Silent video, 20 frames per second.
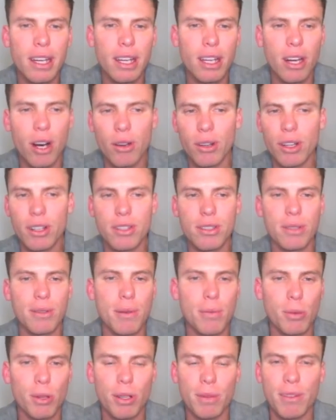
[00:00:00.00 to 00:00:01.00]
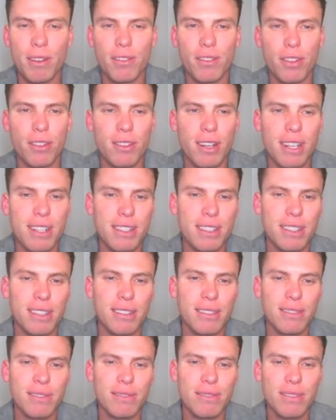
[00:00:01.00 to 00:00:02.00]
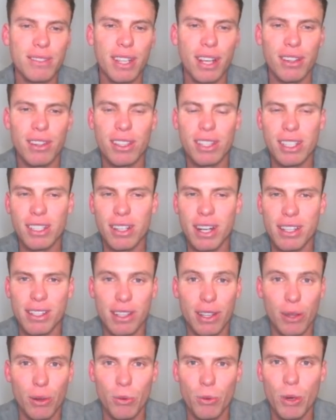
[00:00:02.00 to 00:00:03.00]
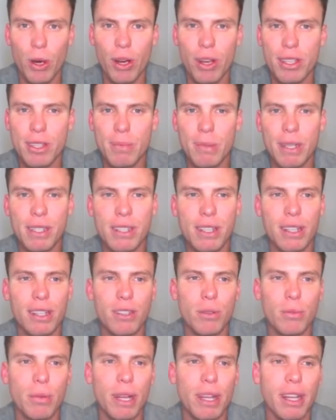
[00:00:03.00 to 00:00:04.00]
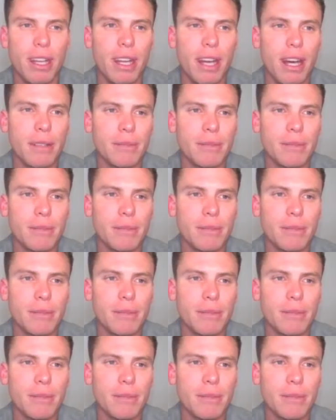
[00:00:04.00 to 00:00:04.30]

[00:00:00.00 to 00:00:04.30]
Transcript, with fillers: Hold on to him. You brought him in for a reason yeah, is not the worst, but he's going to do better than that.